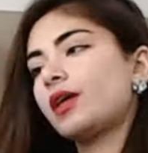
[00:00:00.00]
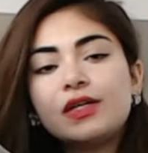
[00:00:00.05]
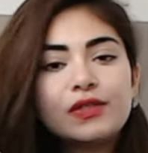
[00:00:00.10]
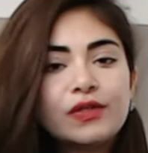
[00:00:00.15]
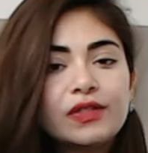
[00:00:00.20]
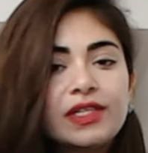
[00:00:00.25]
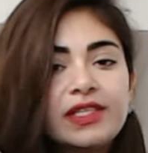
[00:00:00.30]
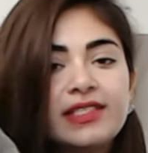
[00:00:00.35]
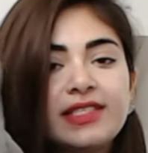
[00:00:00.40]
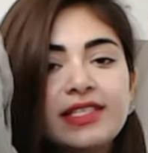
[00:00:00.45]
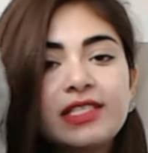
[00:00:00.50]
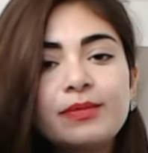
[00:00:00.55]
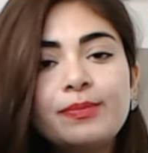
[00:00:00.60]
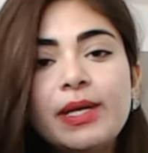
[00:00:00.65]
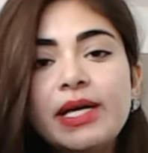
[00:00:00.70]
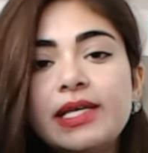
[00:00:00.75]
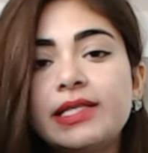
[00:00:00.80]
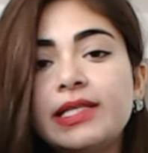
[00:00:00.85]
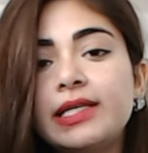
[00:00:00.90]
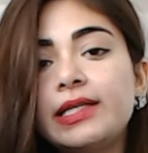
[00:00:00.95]
So this is
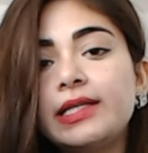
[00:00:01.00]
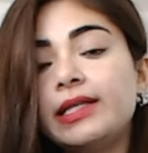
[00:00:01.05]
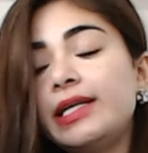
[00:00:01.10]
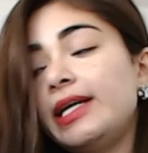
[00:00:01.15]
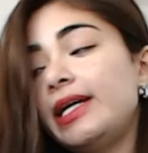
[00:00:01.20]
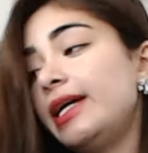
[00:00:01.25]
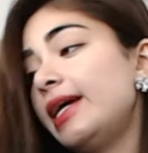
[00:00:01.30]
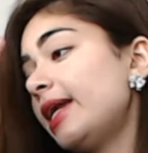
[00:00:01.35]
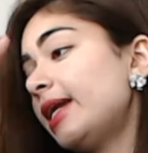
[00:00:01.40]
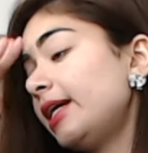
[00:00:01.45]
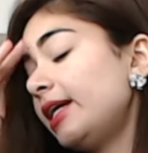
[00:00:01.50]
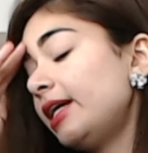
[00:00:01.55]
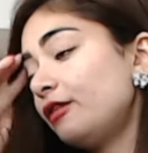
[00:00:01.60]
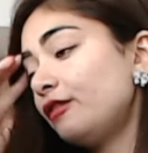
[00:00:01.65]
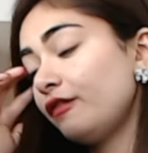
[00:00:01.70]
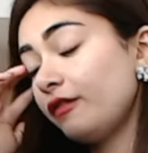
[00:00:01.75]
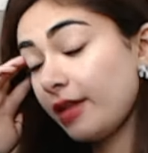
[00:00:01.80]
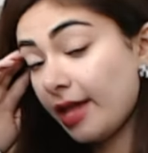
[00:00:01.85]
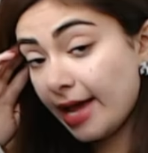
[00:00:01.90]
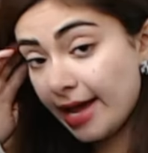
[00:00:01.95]
basically an
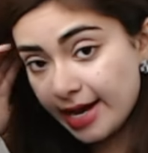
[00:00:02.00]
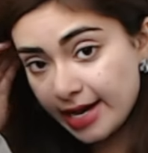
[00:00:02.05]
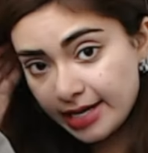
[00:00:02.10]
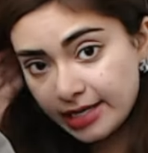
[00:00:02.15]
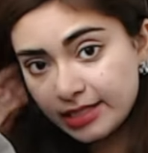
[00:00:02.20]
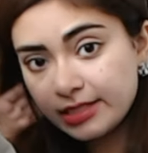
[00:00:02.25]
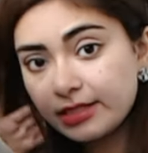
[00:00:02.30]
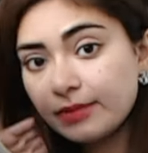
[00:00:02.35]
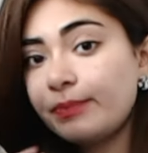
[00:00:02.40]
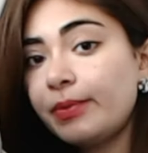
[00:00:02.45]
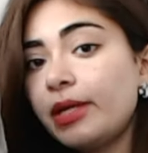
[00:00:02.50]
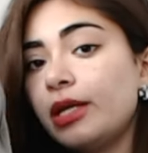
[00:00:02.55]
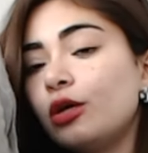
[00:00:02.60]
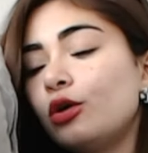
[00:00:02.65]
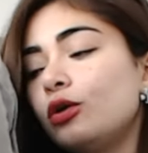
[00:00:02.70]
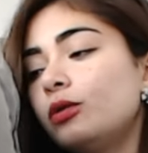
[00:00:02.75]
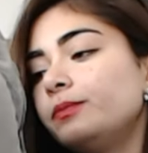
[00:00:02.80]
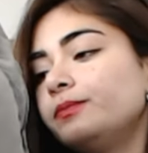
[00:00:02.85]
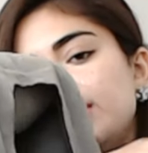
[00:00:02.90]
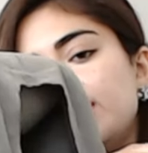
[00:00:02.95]
in-flight
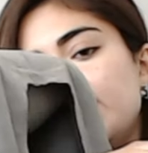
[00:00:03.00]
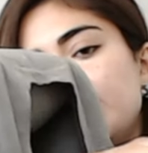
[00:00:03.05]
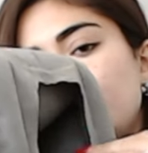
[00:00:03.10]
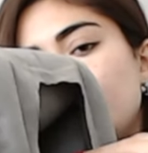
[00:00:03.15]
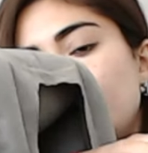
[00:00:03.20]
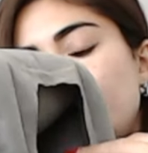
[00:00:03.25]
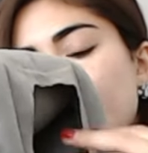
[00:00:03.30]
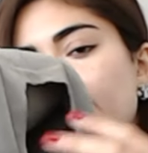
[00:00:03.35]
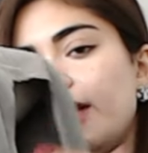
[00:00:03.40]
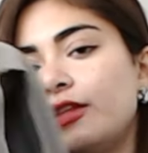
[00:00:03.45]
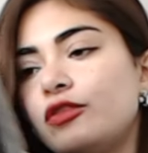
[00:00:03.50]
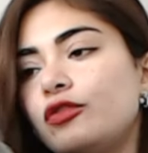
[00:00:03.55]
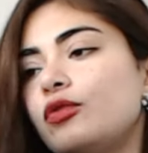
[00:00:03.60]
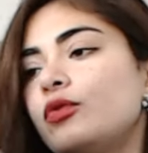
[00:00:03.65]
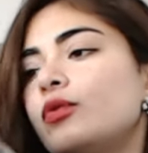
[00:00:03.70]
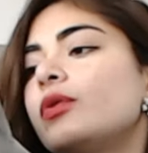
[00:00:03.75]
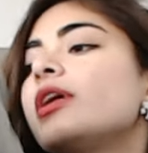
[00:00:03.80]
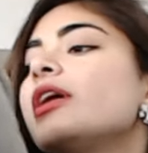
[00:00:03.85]
pillow. Stick your head through